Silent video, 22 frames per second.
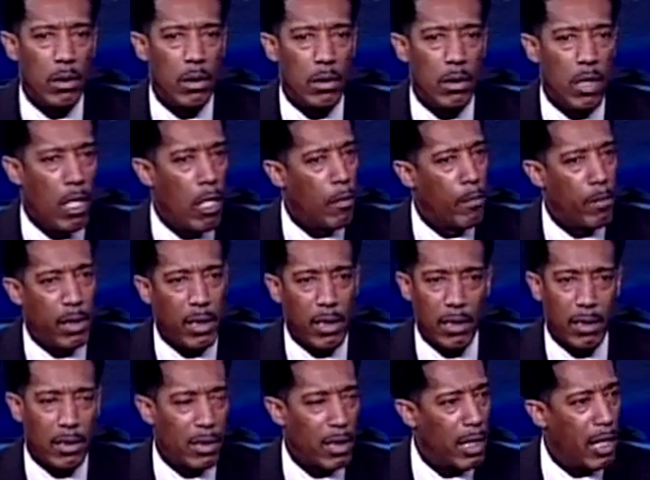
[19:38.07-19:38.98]
Y'all
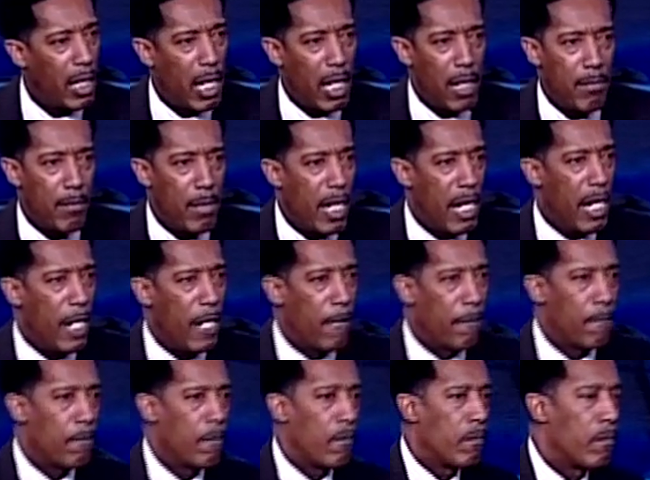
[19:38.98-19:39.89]
better say
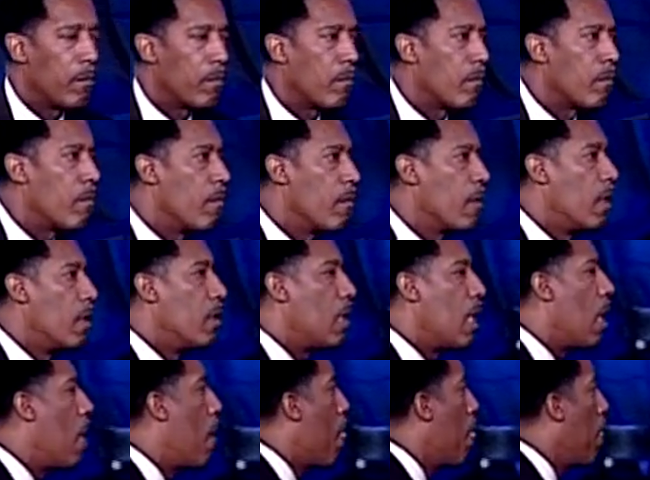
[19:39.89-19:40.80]
amen.
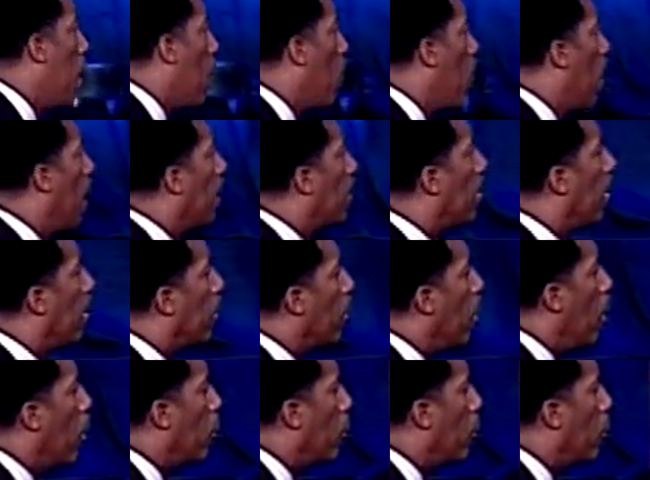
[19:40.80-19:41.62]
Now watch this.